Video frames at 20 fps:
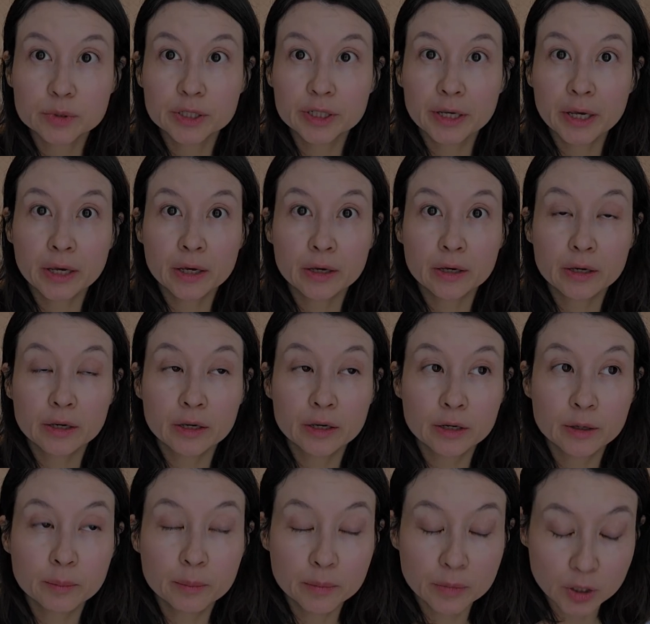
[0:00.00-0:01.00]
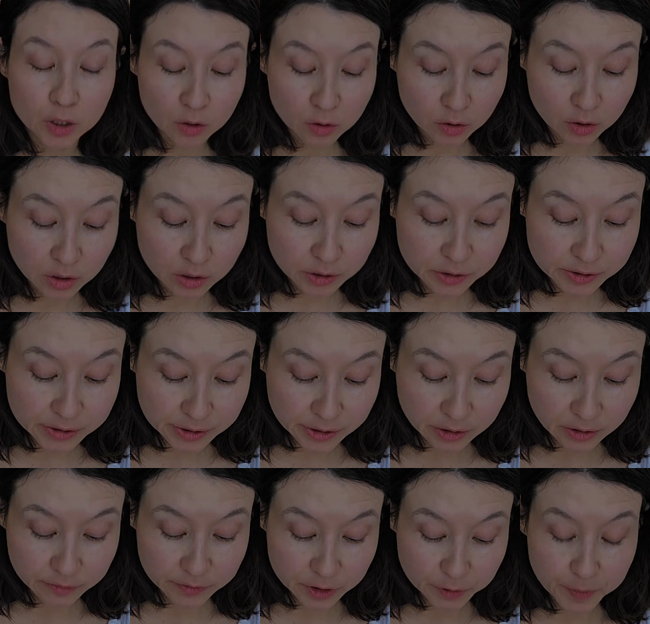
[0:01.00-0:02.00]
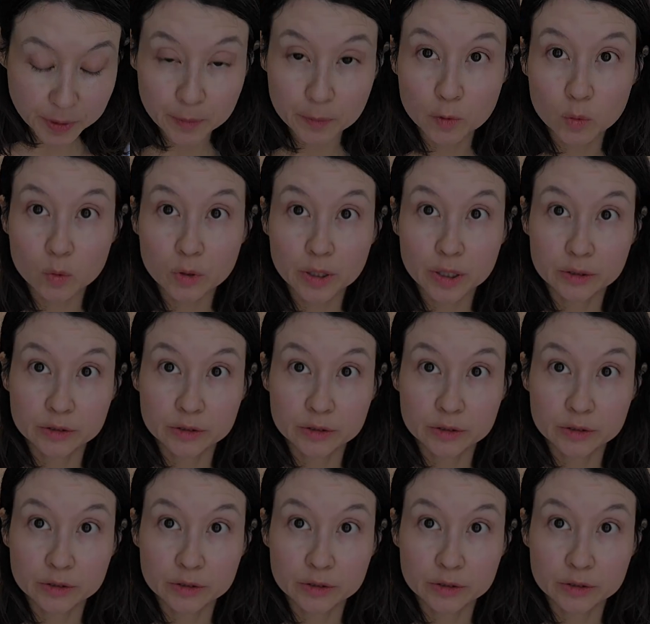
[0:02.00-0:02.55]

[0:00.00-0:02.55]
I came across 11's paperwork.